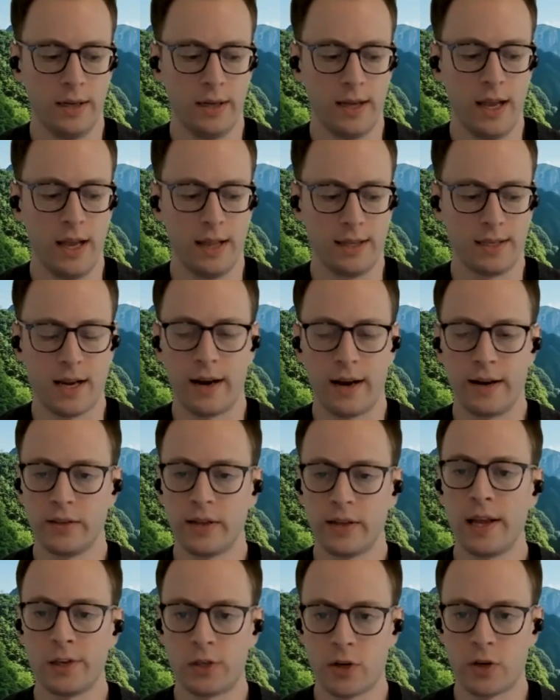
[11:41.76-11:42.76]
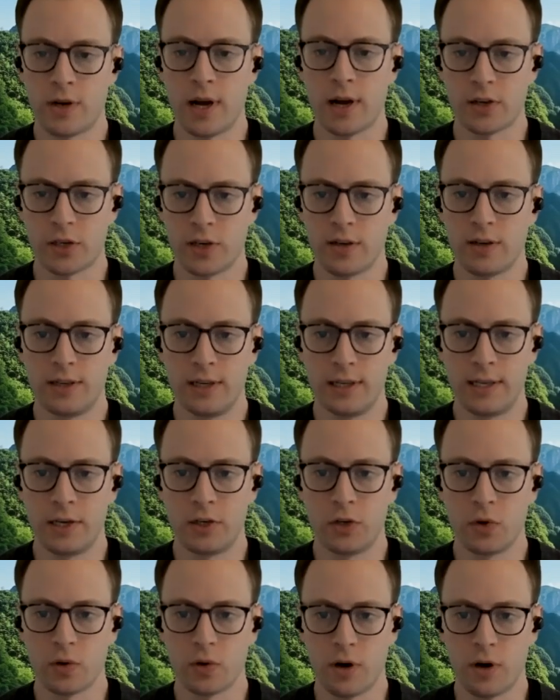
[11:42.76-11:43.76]
it's titled Introduction to
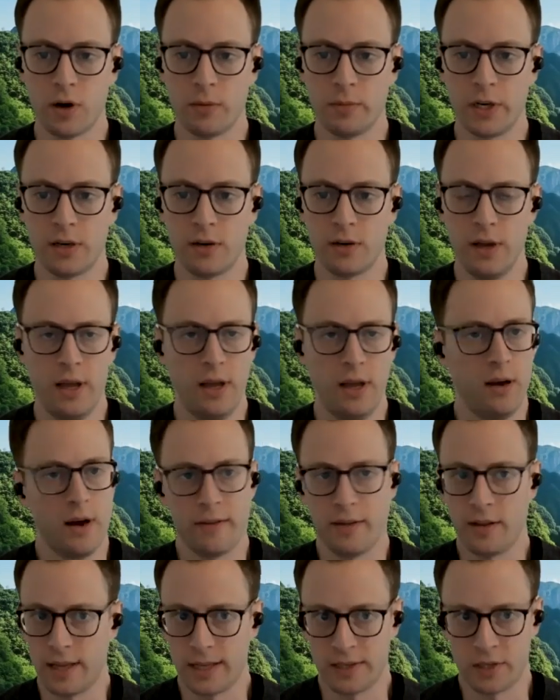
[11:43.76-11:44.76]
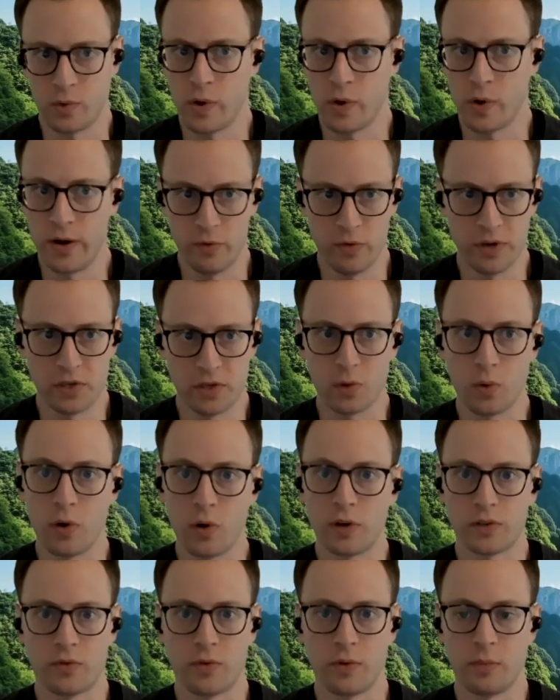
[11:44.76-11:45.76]
Digital Carbon, I think that's a great
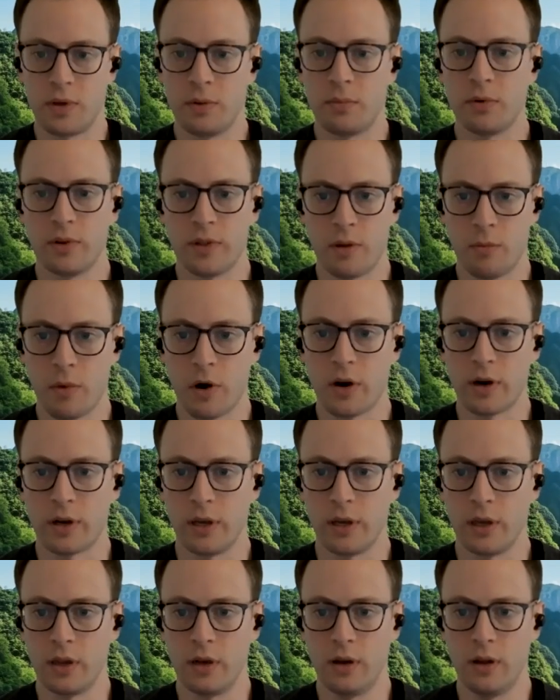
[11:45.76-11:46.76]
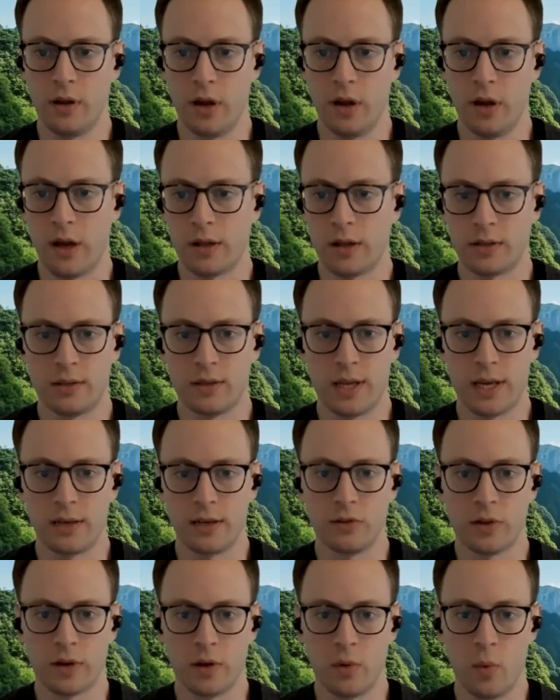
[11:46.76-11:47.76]
resource for people in the market uh, to
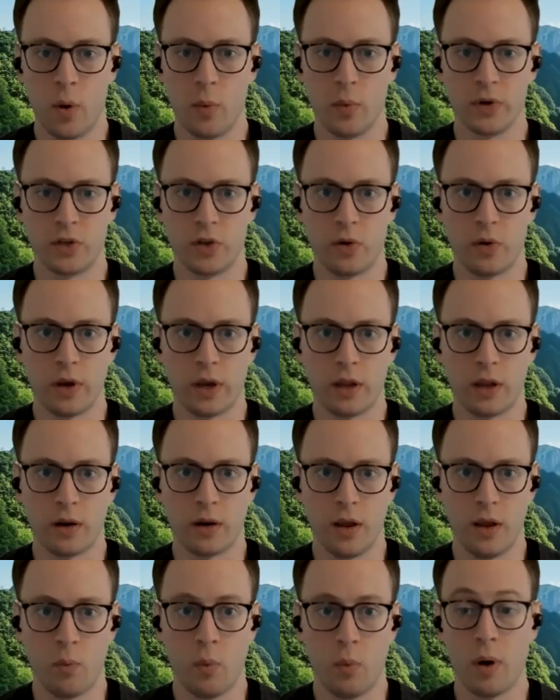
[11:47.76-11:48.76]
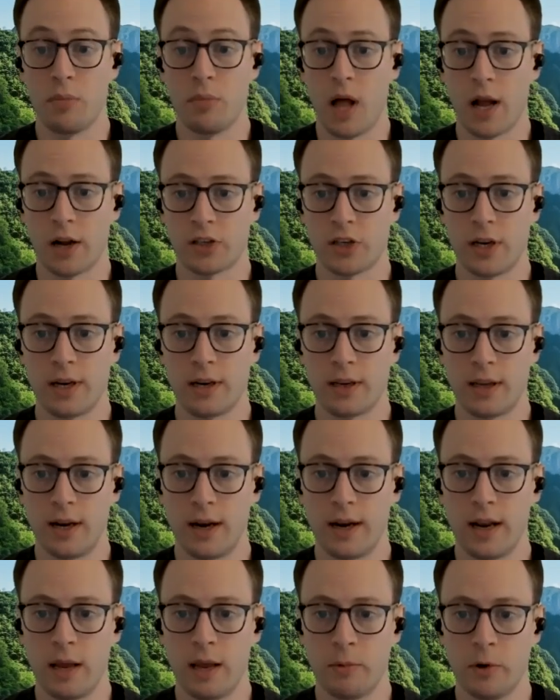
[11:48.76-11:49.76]
take a look at what we're doing and, and what blockchain
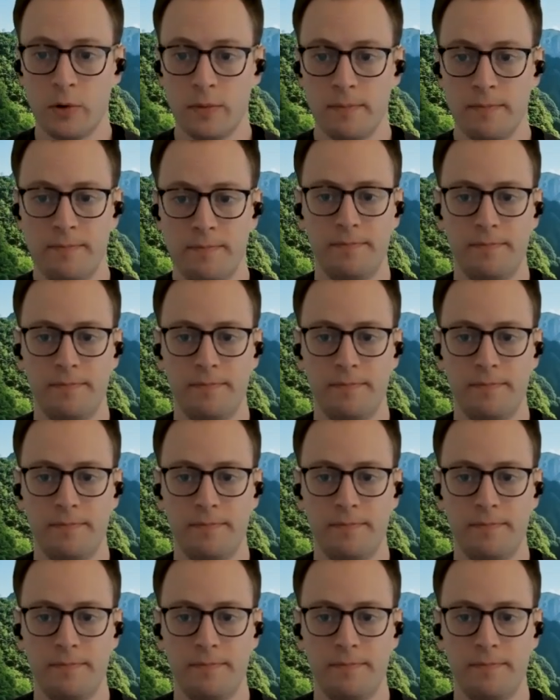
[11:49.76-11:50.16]
can enable.